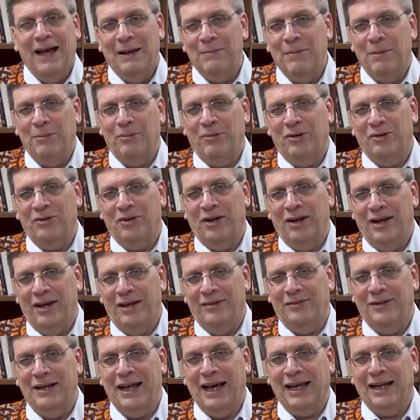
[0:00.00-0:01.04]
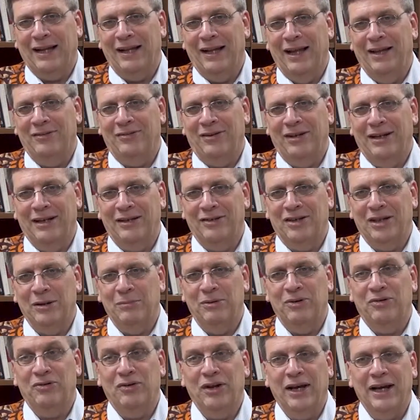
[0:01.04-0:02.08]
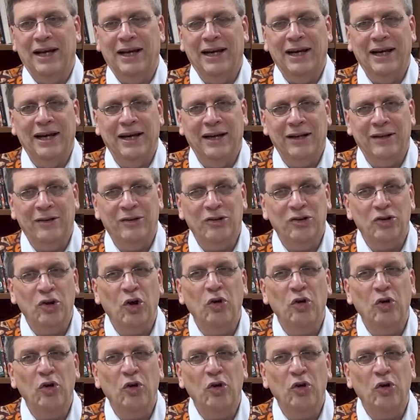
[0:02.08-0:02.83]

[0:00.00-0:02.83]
remember as, a, as an adolescent, and she would say,